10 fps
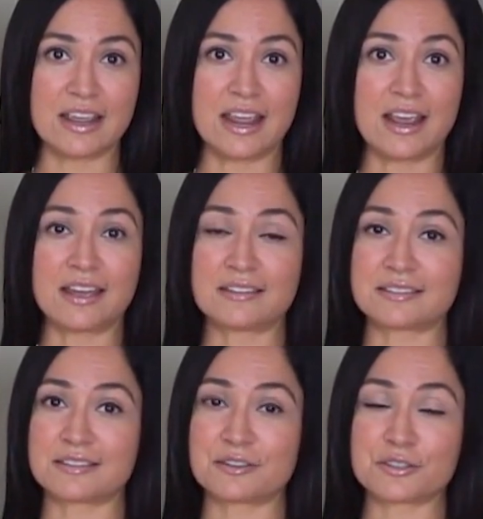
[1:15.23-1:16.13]
And
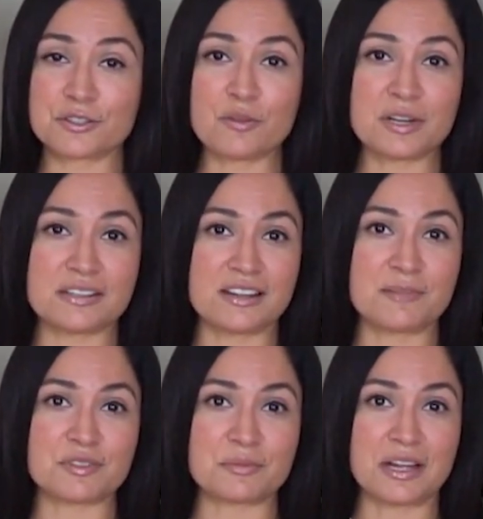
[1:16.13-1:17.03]
there's so many
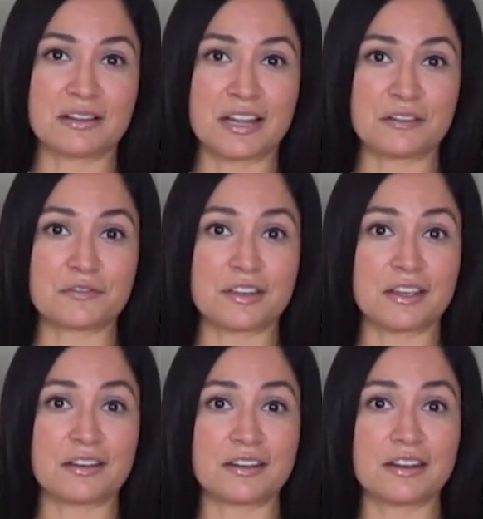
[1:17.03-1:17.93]
times in my life that